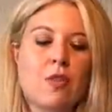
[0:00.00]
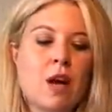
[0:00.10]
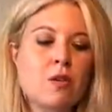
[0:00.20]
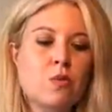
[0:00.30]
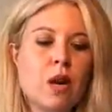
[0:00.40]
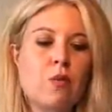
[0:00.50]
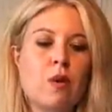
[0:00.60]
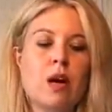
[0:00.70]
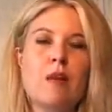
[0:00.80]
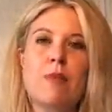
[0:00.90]
And that's what I
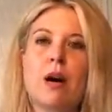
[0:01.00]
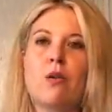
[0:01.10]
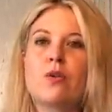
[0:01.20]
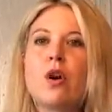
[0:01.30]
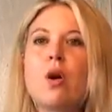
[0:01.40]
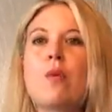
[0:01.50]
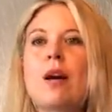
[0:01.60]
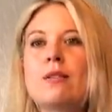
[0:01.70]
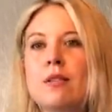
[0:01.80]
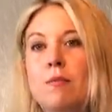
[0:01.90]
worry about when
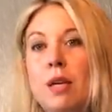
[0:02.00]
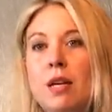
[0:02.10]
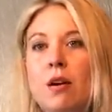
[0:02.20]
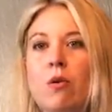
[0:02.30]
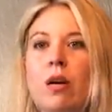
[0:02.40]
I see media